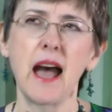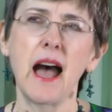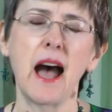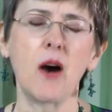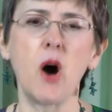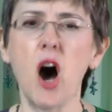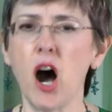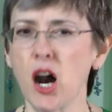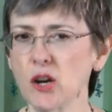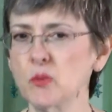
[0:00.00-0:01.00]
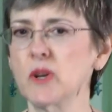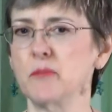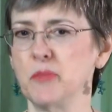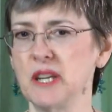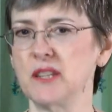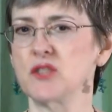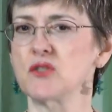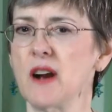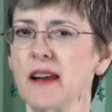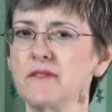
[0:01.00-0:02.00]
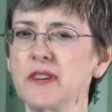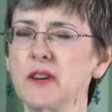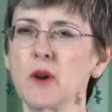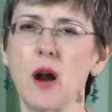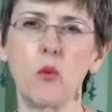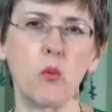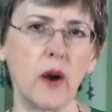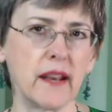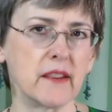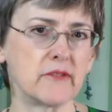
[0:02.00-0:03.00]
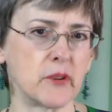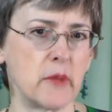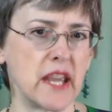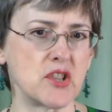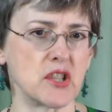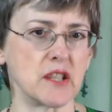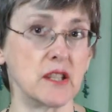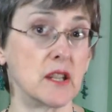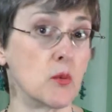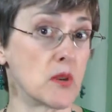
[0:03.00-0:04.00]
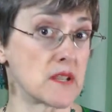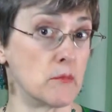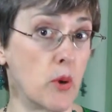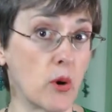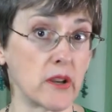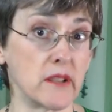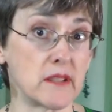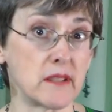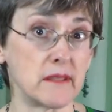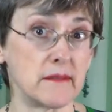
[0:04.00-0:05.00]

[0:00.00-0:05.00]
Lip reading: How hard would it be to try and figure out what information was important?